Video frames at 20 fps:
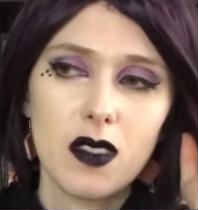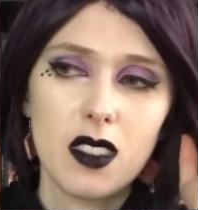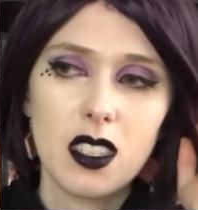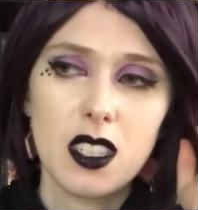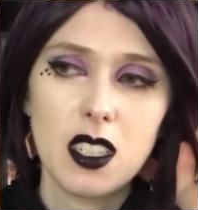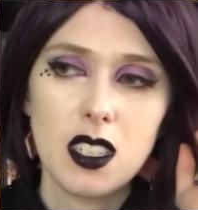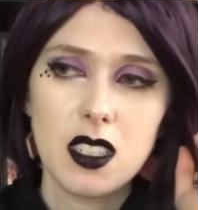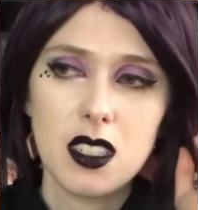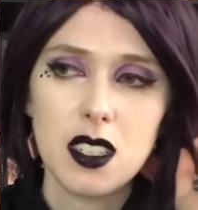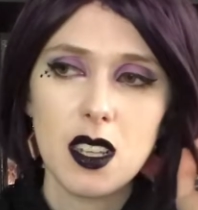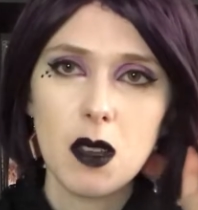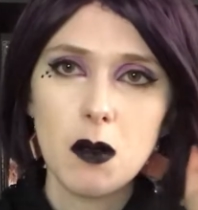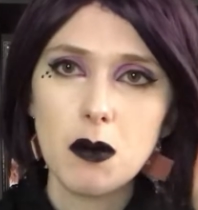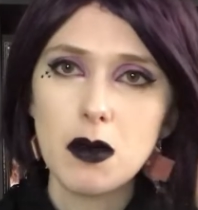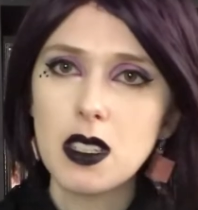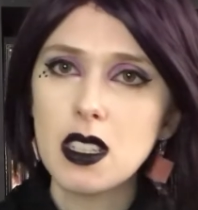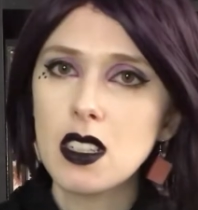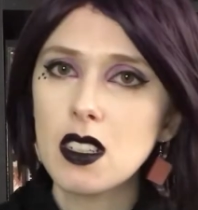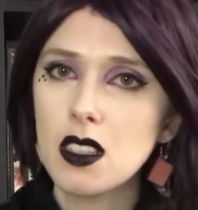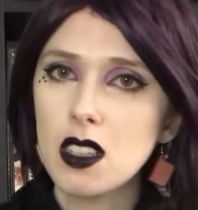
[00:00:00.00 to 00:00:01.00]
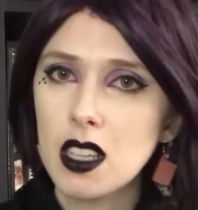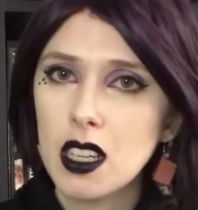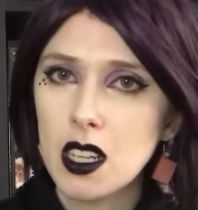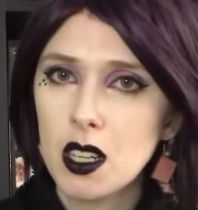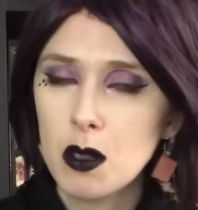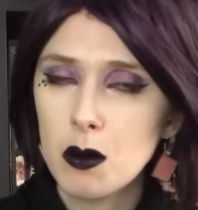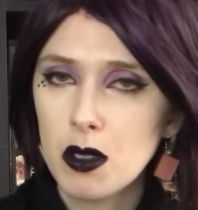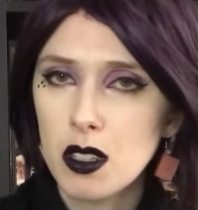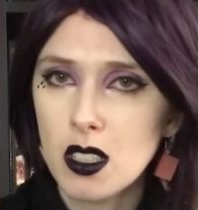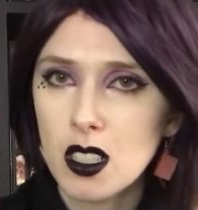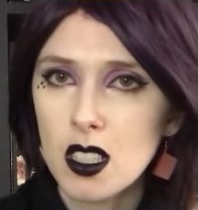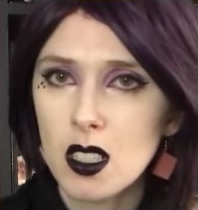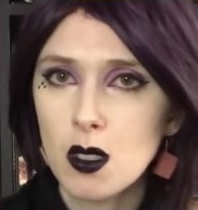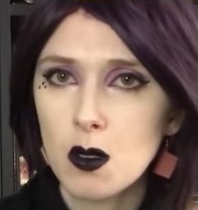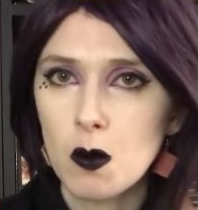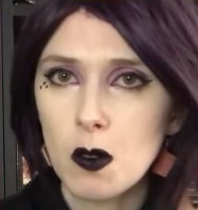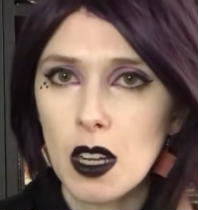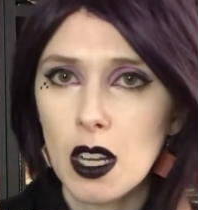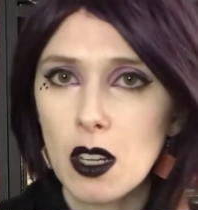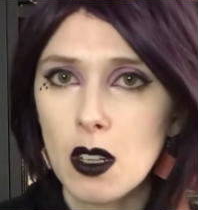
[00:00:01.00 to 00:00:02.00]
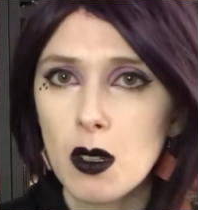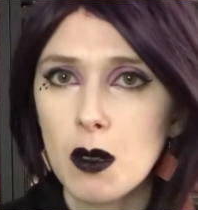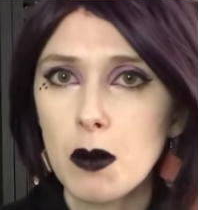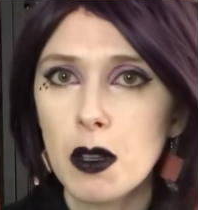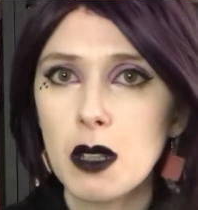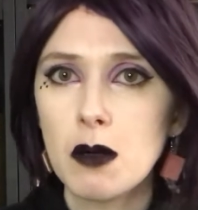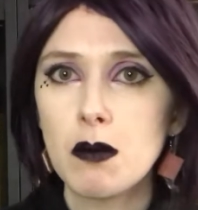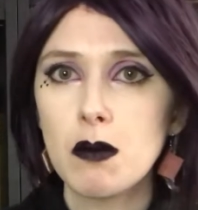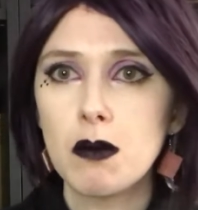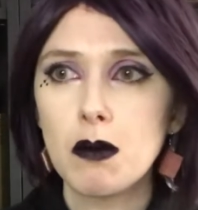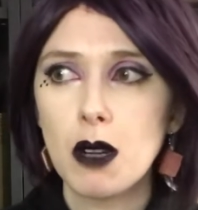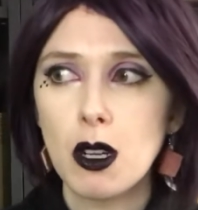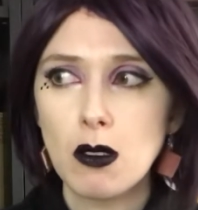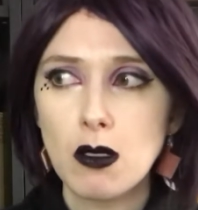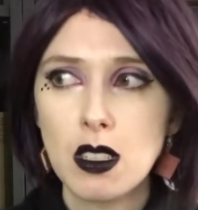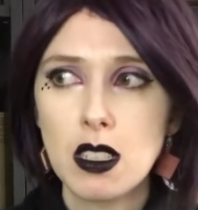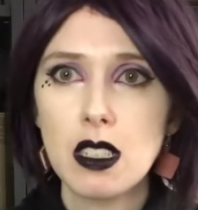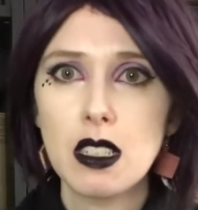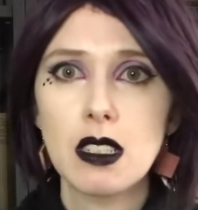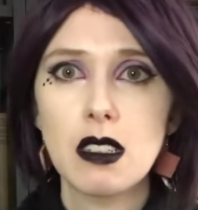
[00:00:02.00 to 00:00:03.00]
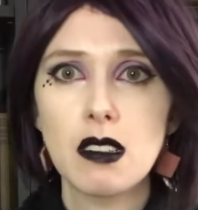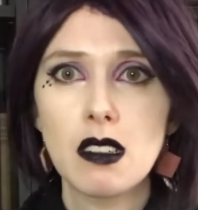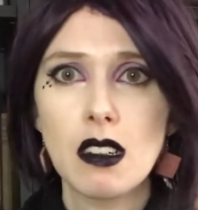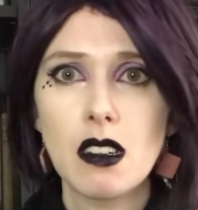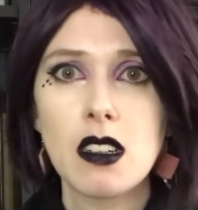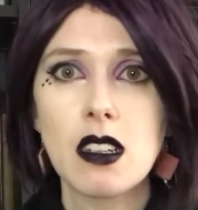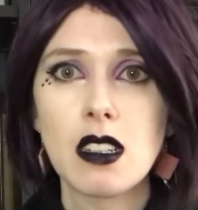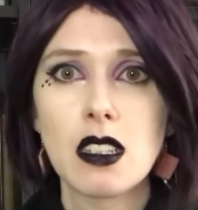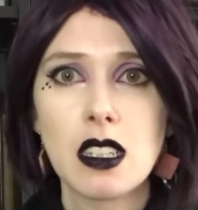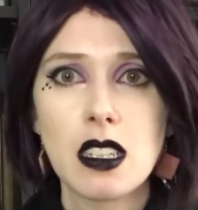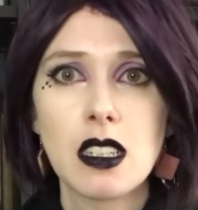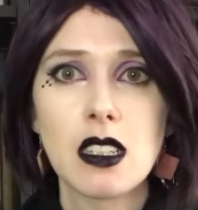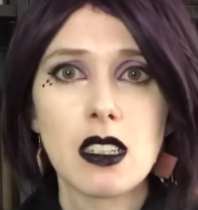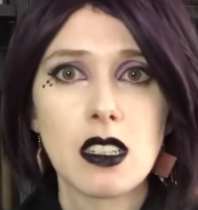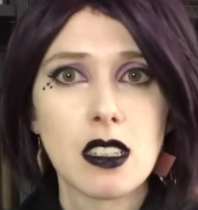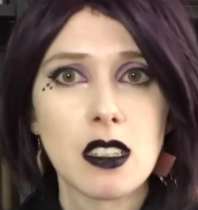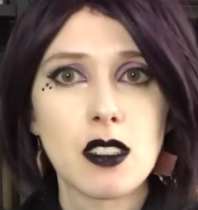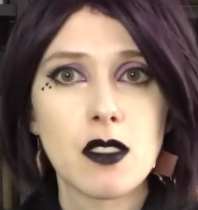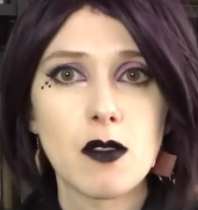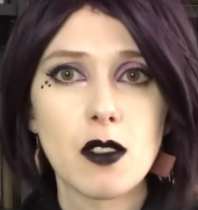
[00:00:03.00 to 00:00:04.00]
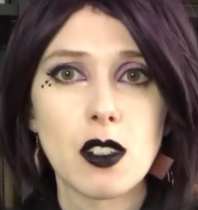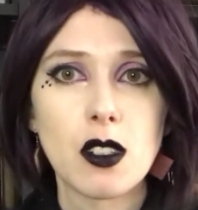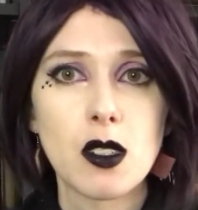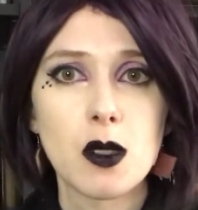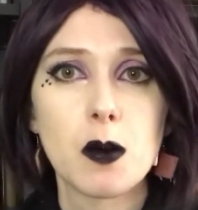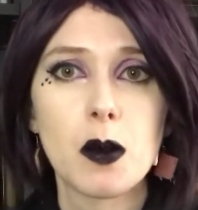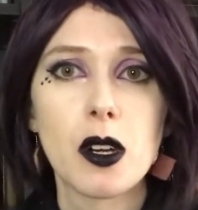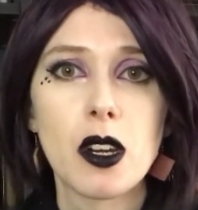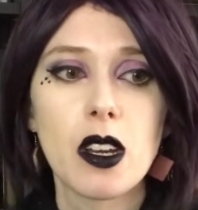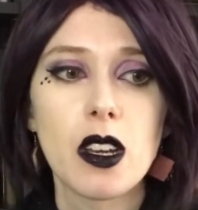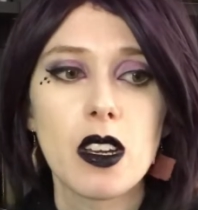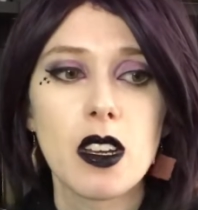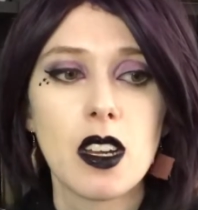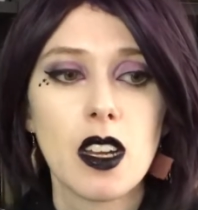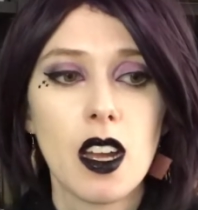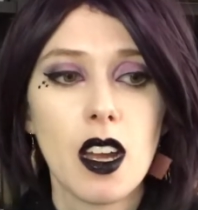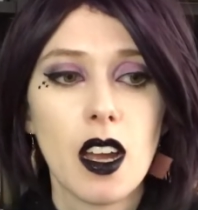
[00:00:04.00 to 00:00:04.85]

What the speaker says: Some in the later books as well, but mostly in this first book.